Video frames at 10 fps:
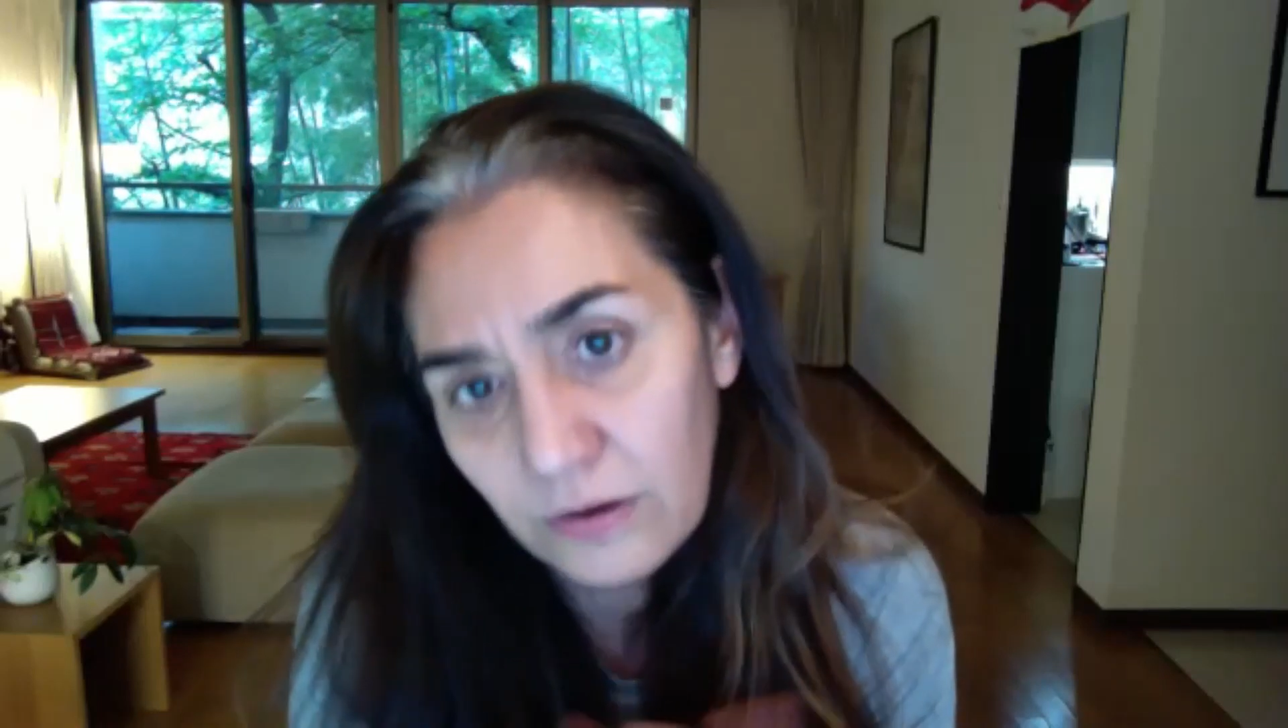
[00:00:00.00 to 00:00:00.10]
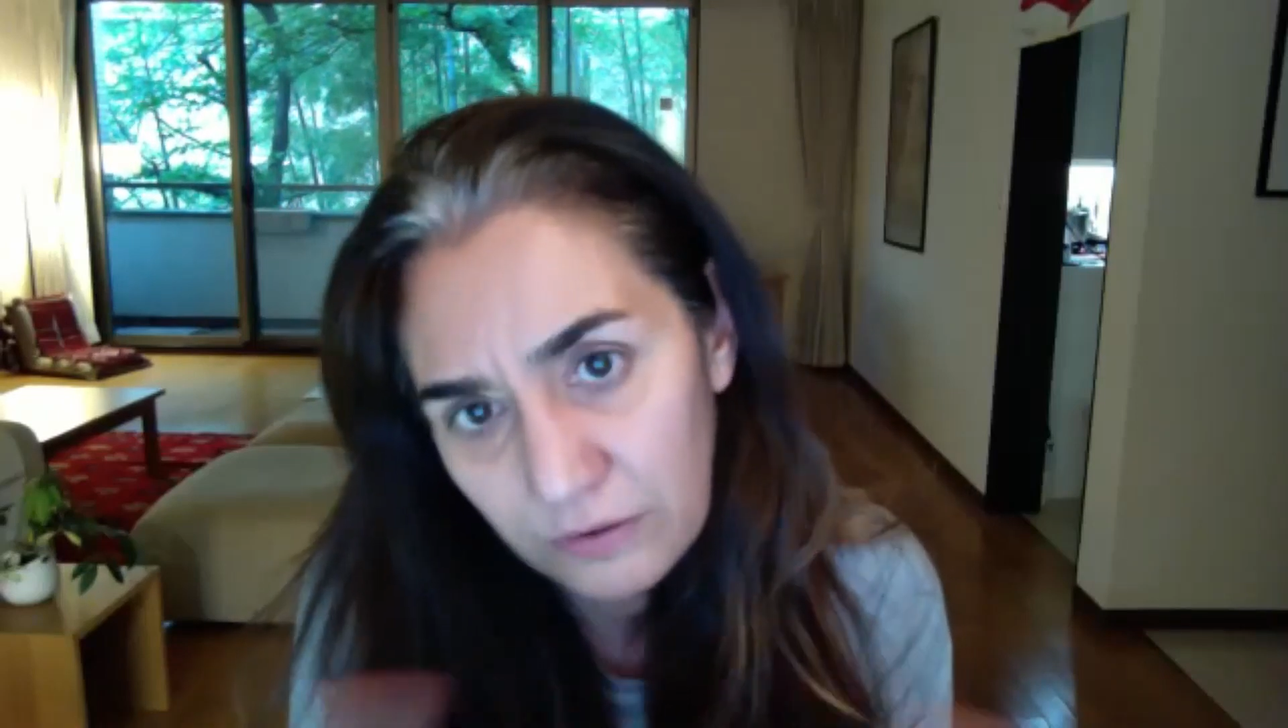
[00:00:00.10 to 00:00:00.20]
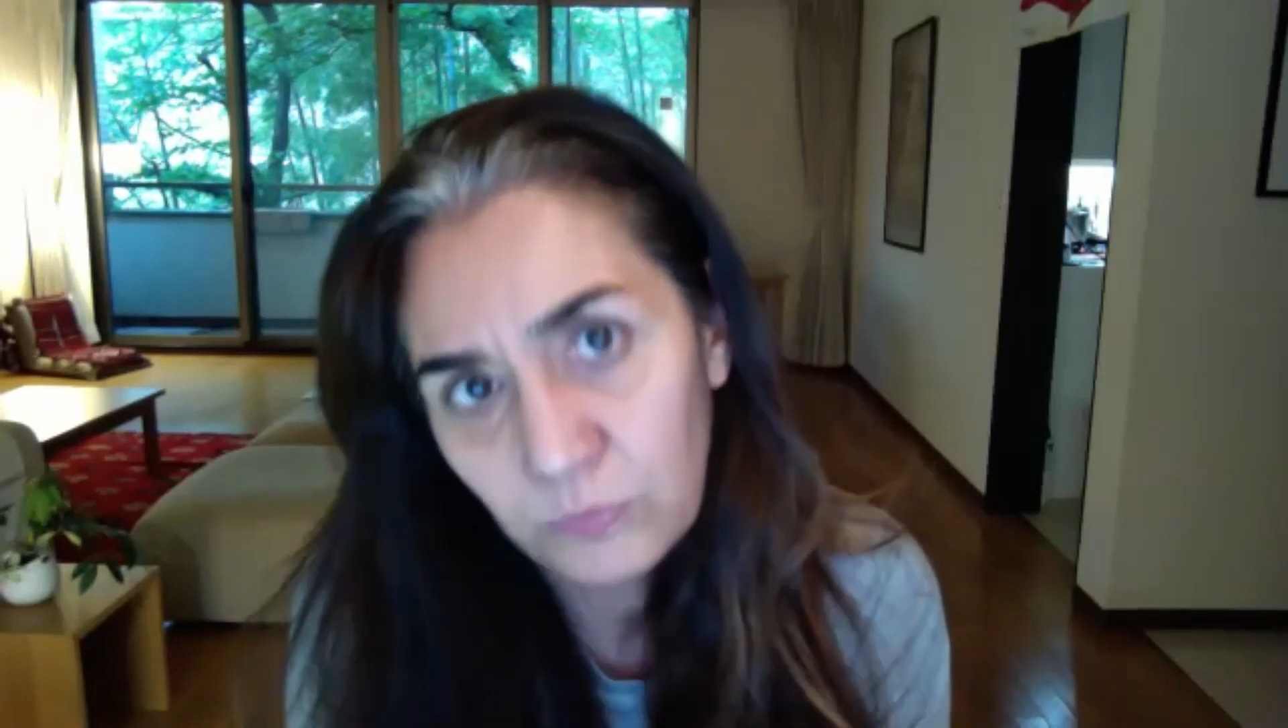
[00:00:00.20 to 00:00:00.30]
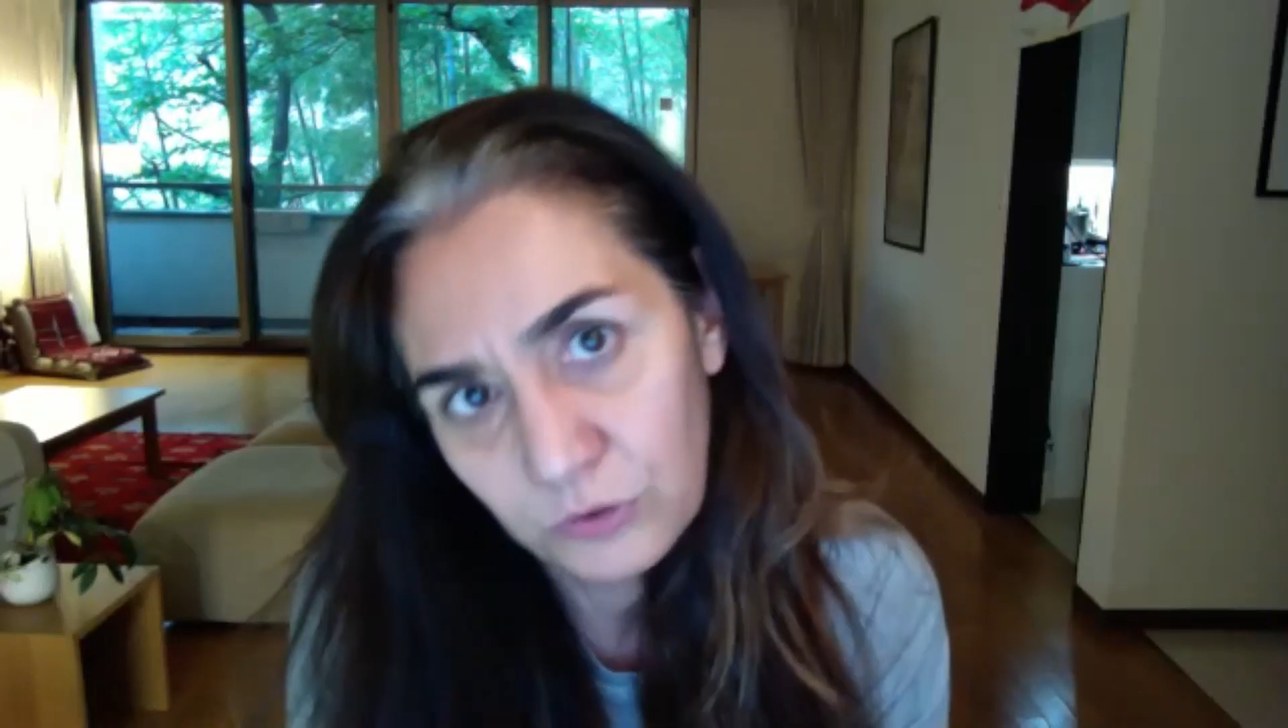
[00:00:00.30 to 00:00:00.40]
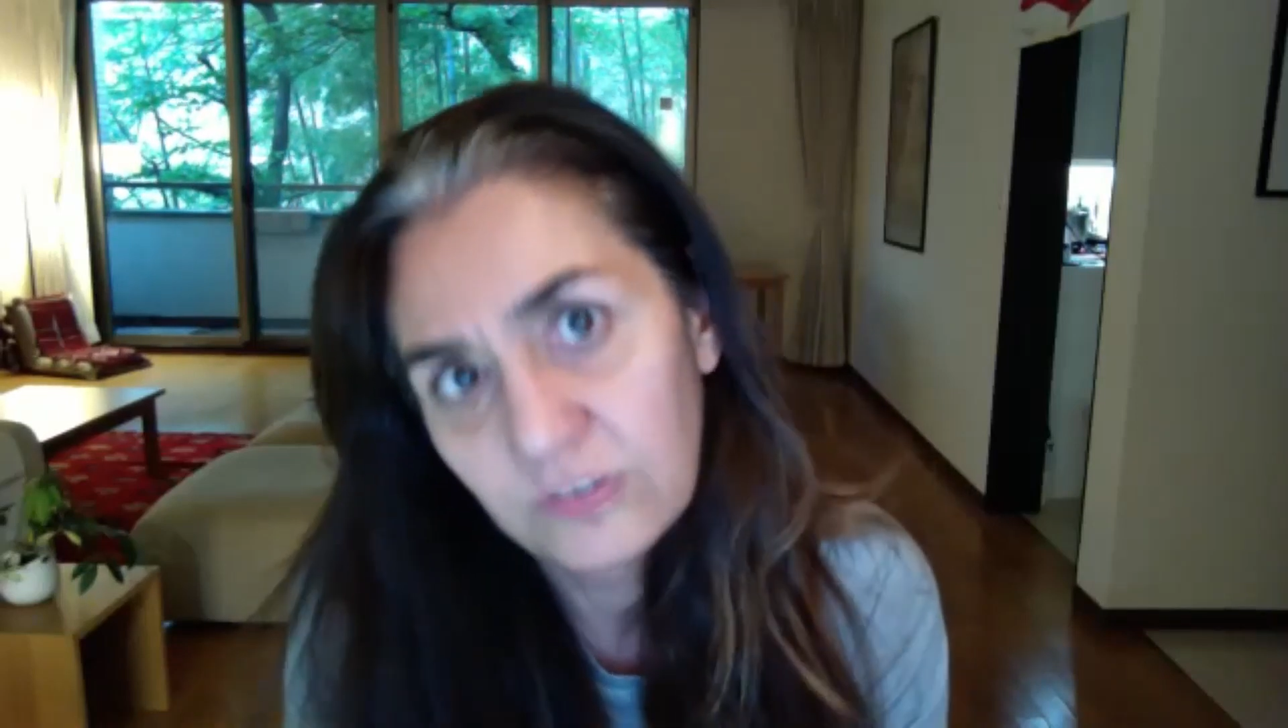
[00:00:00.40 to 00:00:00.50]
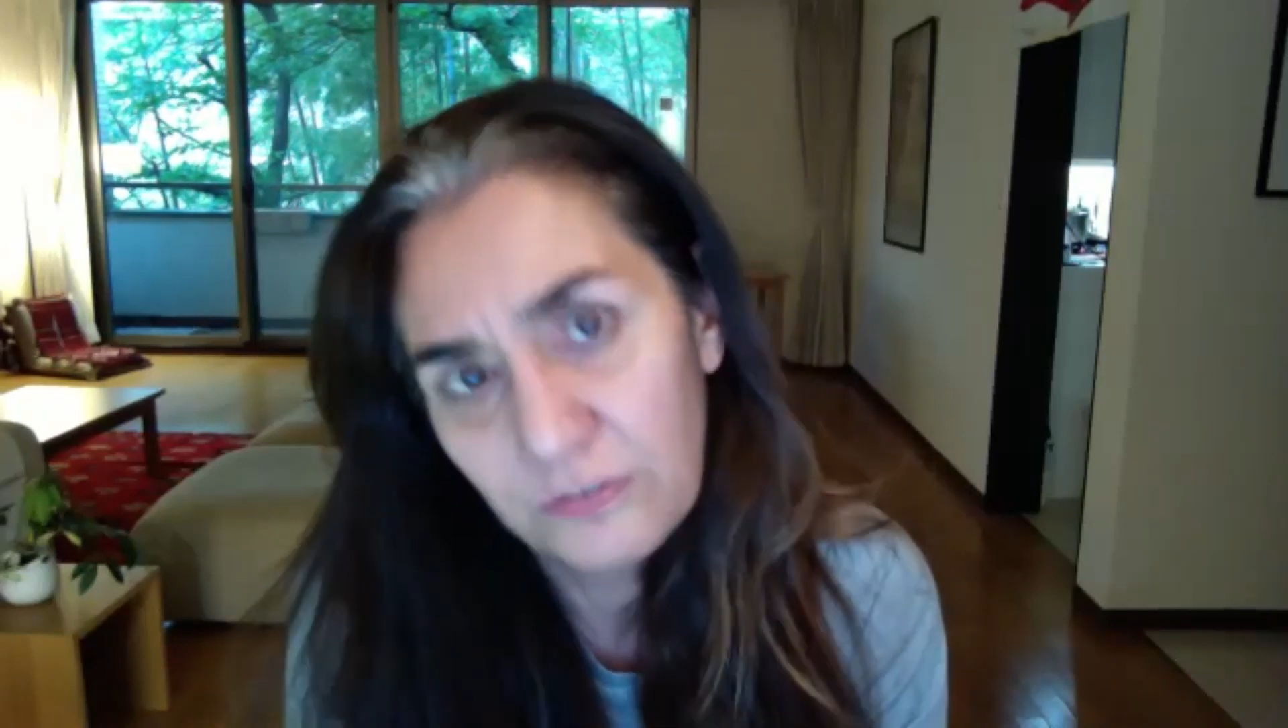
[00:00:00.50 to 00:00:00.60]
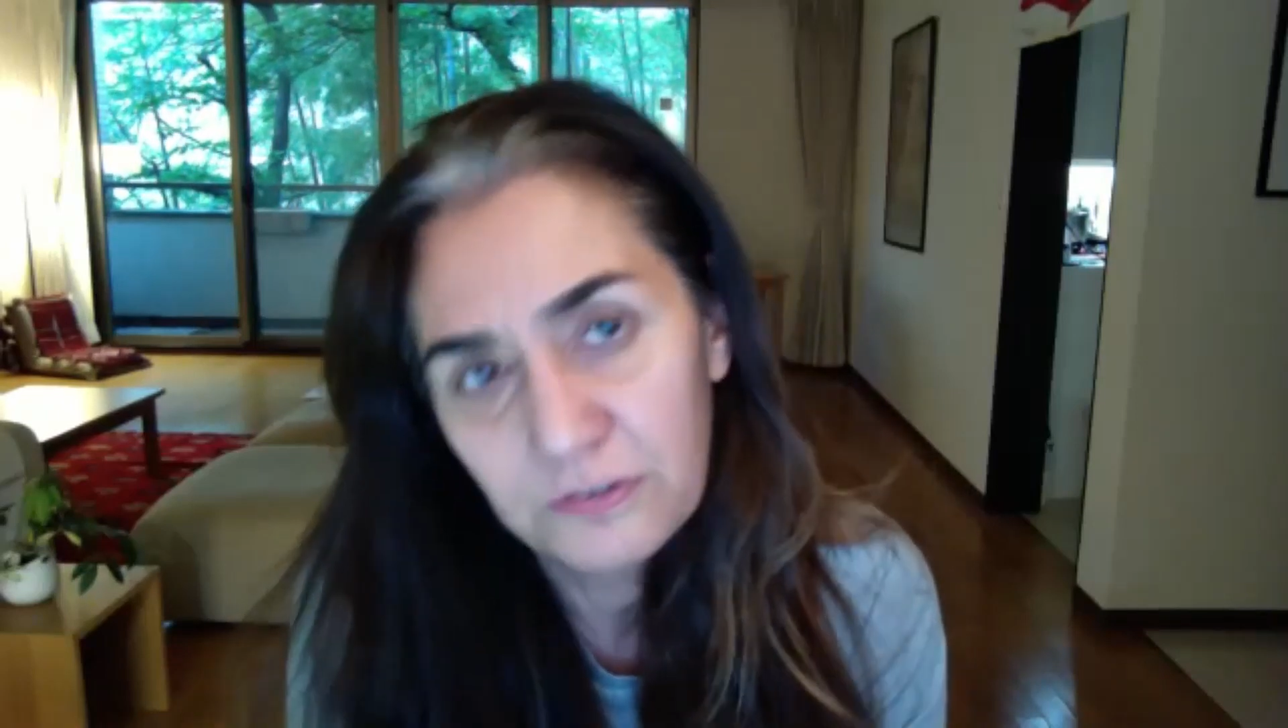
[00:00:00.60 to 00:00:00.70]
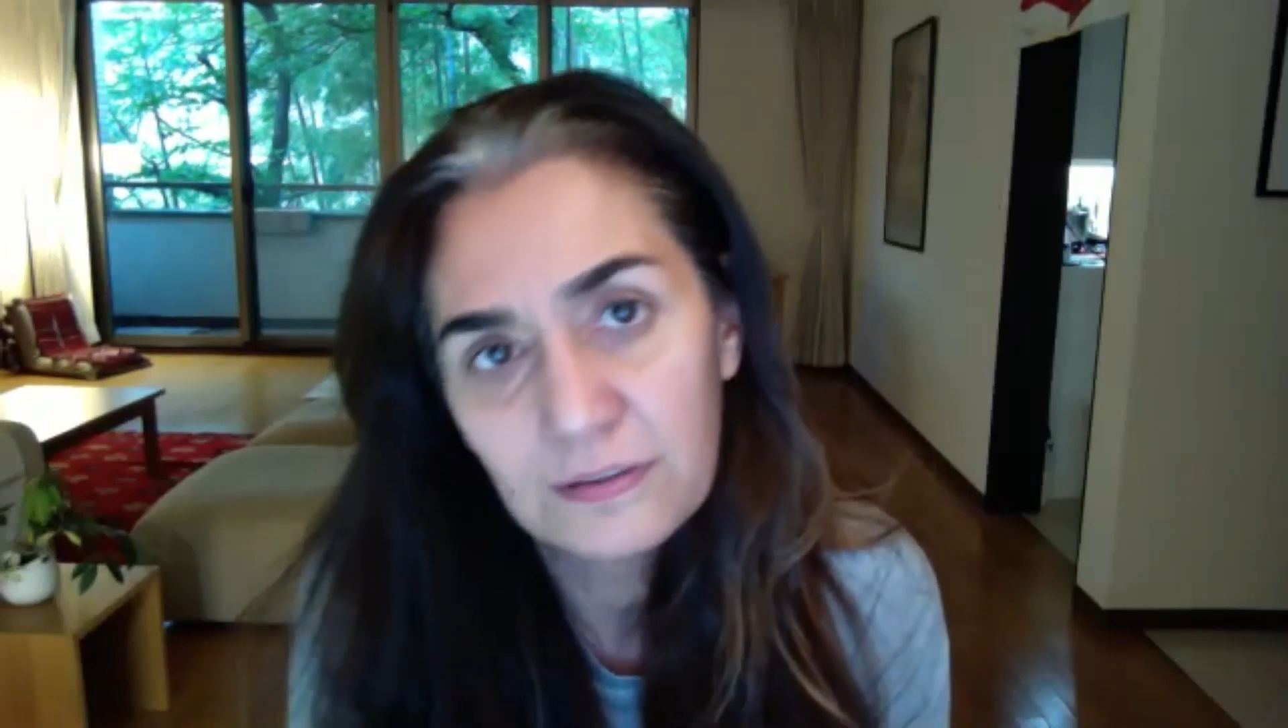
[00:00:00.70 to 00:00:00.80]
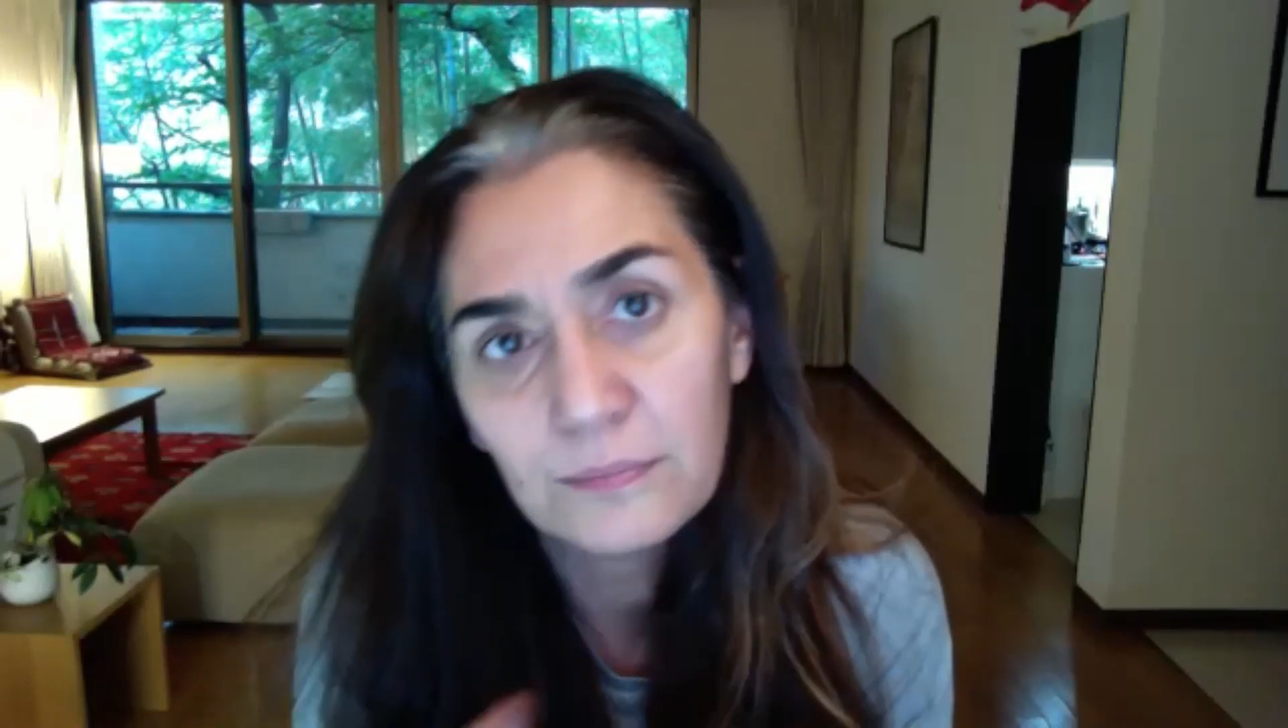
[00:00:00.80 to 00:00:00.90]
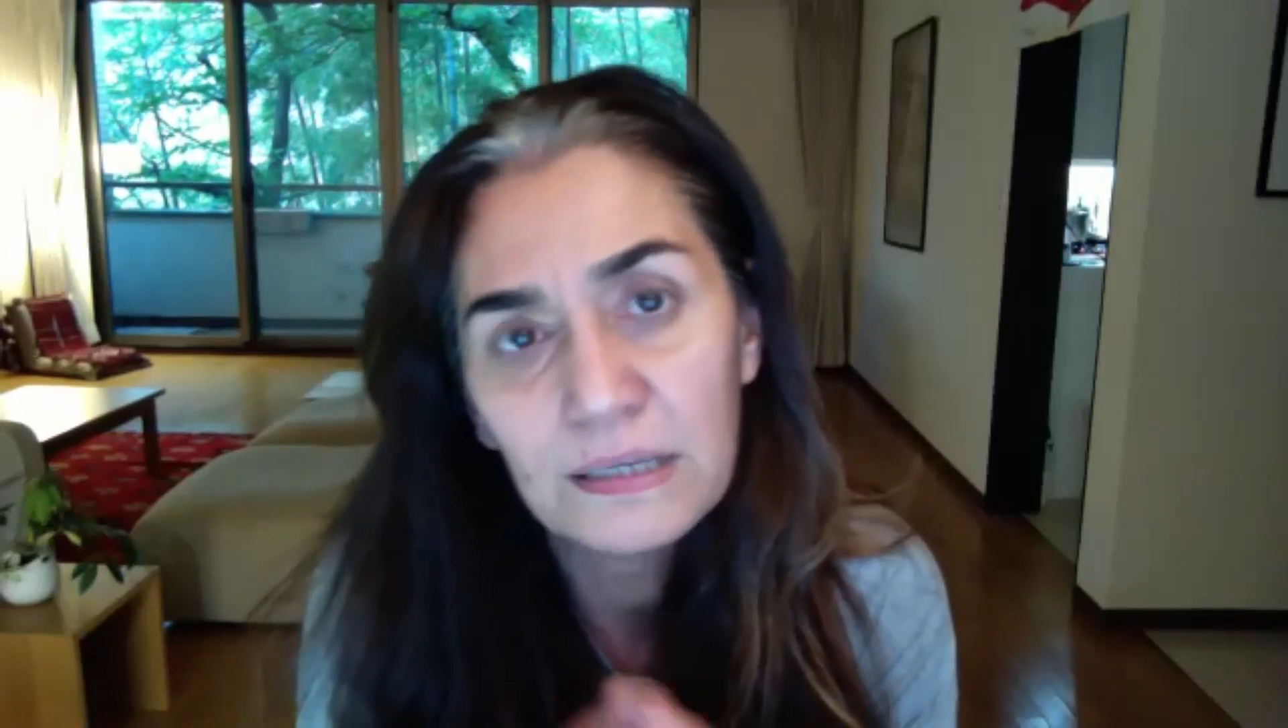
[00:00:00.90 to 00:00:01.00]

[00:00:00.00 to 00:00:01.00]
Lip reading: would definitely